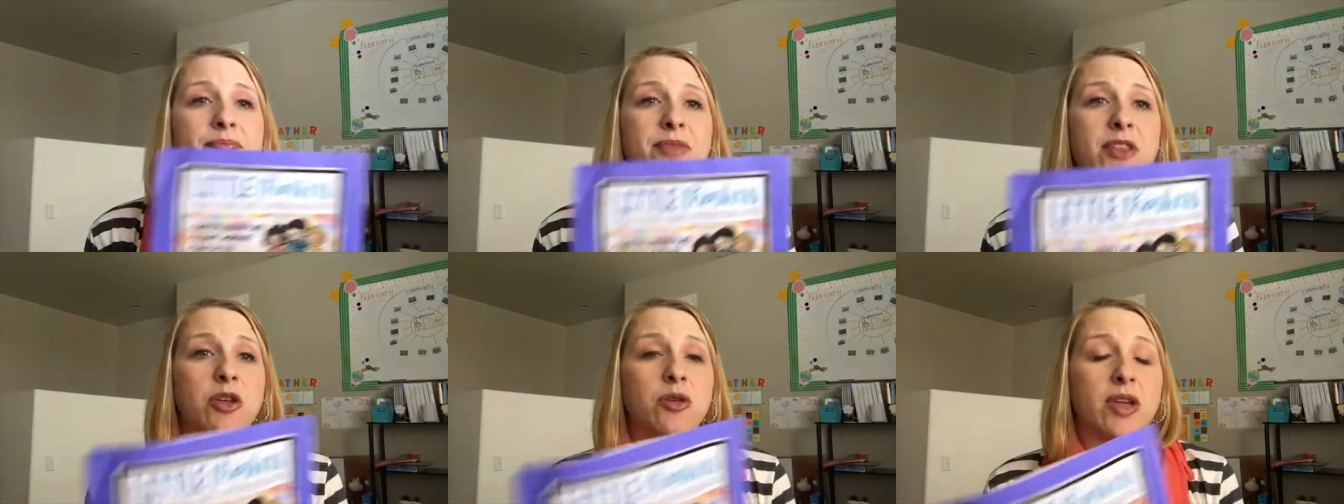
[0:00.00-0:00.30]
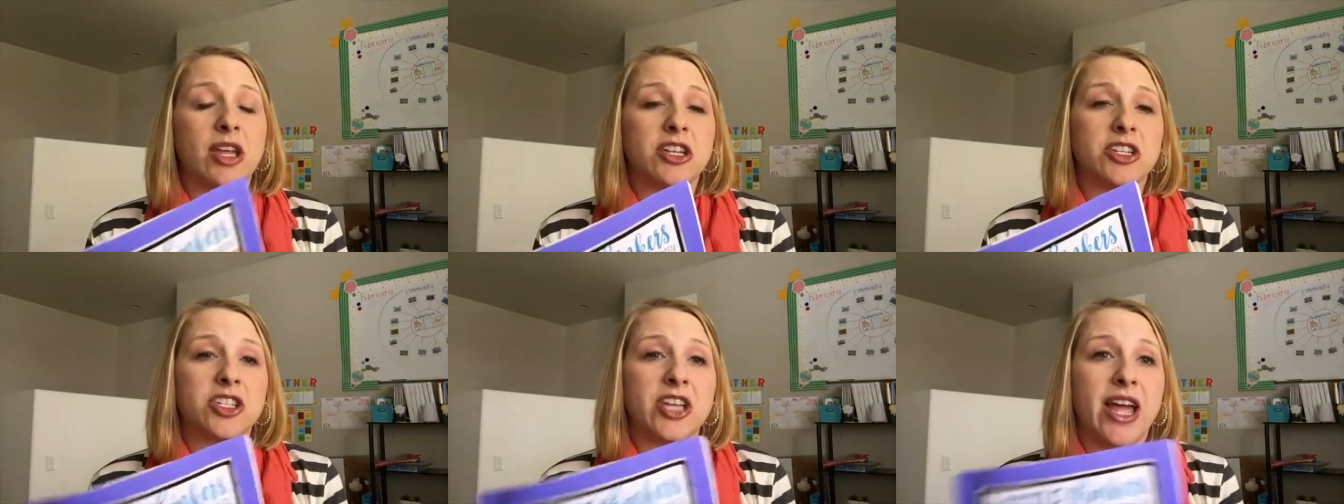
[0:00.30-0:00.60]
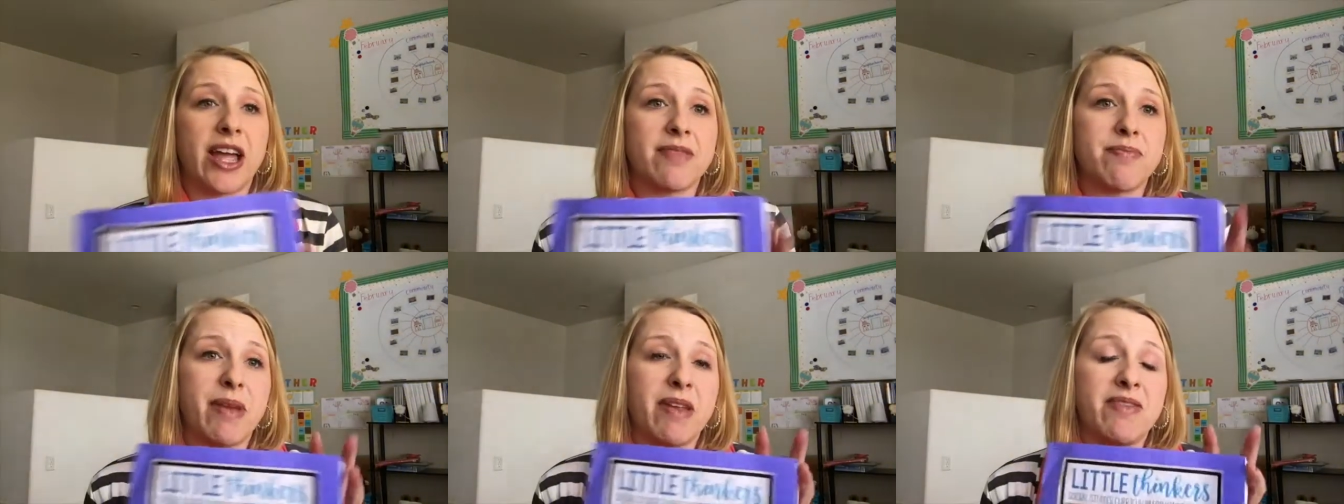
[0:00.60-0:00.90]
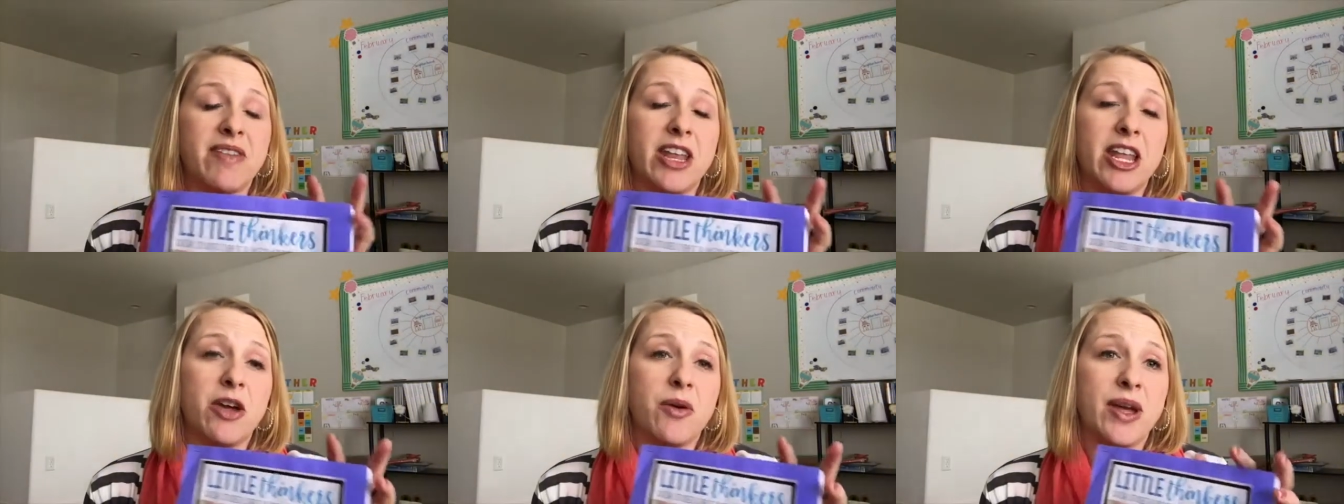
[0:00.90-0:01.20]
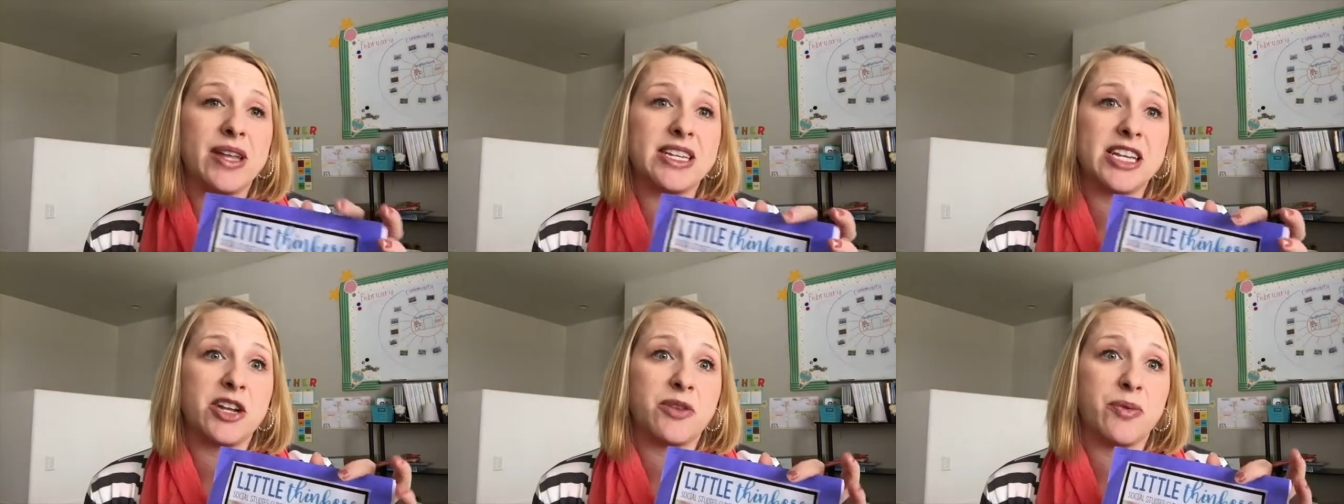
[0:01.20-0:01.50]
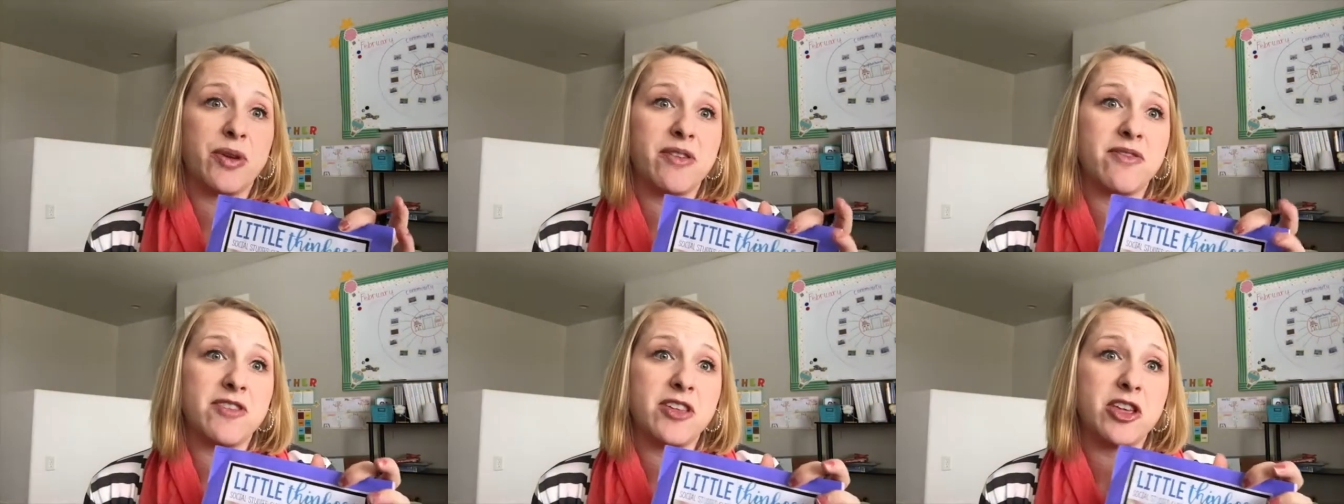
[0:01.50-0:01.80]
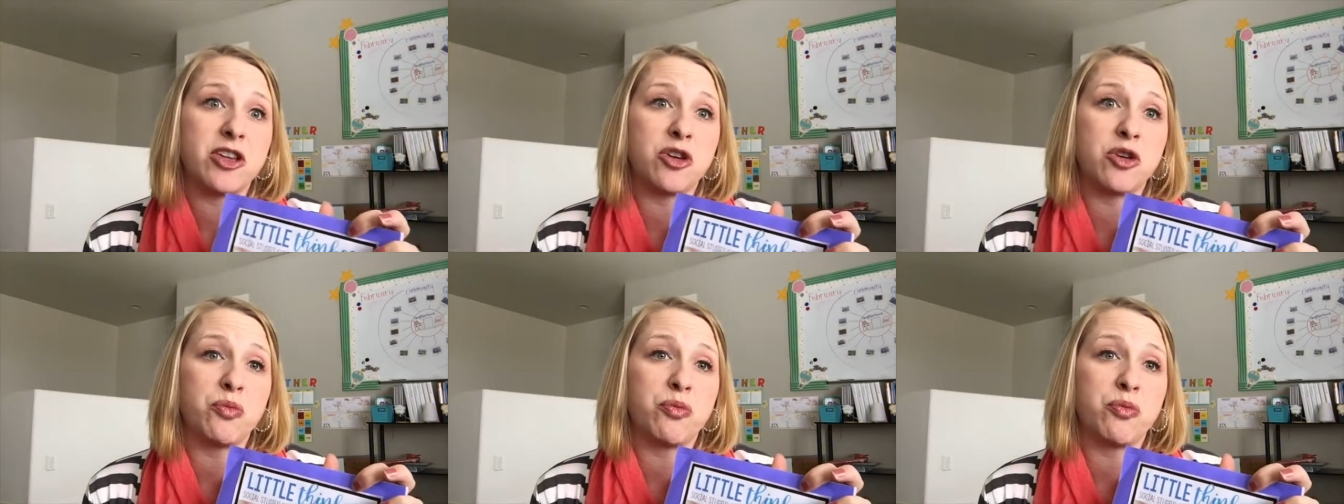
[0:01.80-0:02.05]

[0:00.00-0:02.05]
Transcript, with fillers: you can check my video. I did a review,